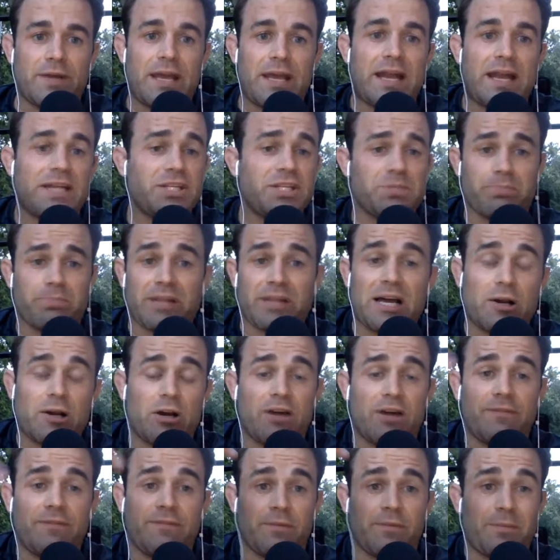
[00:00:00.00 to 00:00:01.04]
and I just block
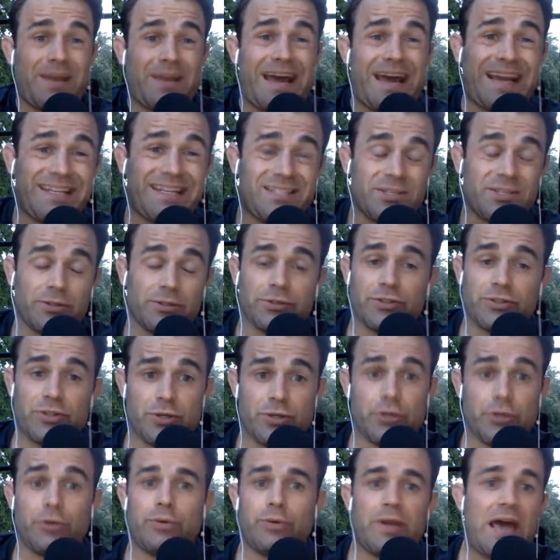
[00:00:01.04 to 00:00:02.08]
off from 9 till
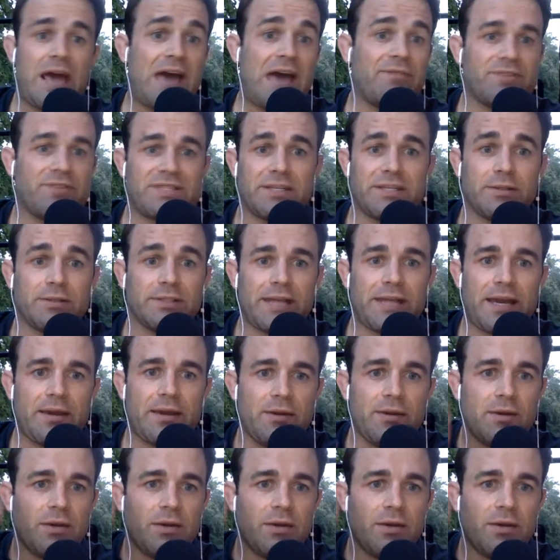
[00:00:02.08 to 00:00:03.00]
noon every single day.